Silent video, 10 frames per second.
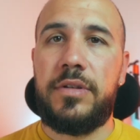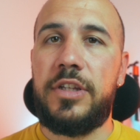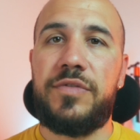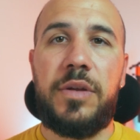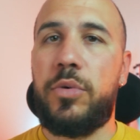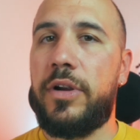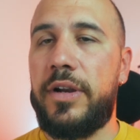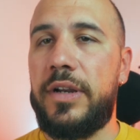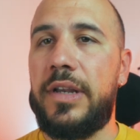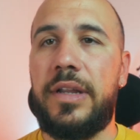This
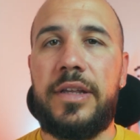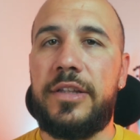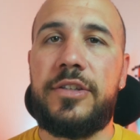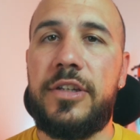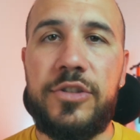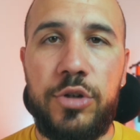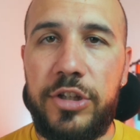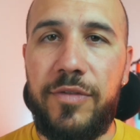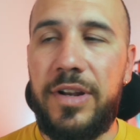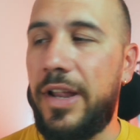firmware, it's
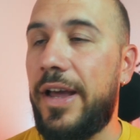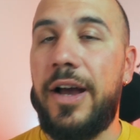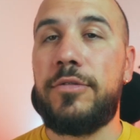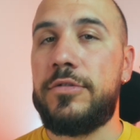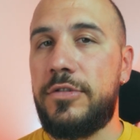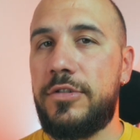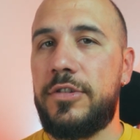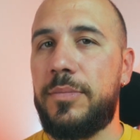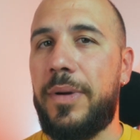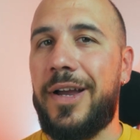not even
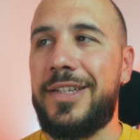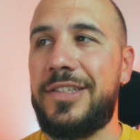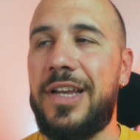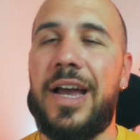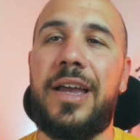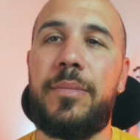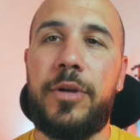announced by DJI